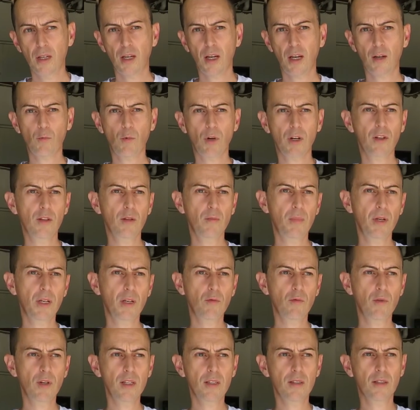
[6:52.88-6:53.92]
and one of the big
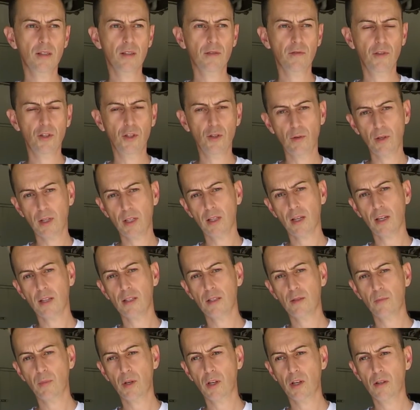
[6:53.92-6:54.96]
reasons for doing that
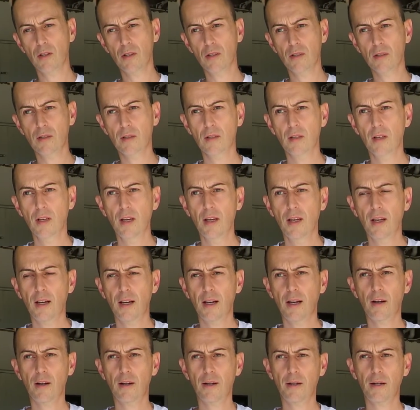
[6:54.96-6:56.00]
is because
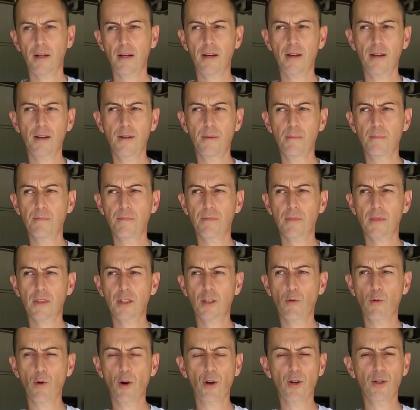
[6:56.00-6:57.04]

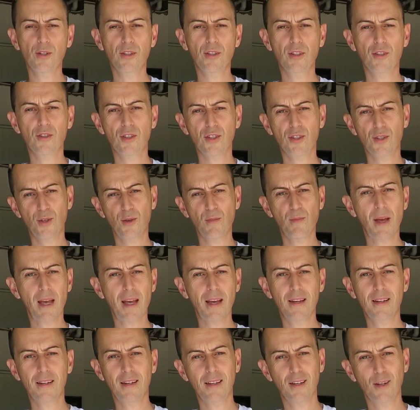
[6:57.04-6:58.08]
the roads are just too
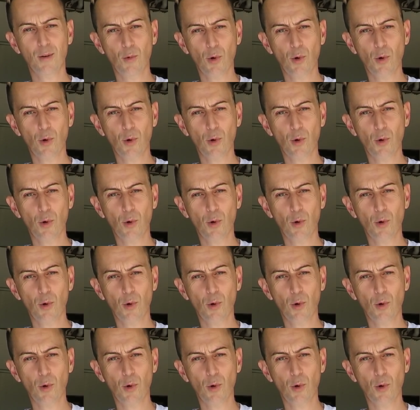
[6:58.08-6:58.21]
bad here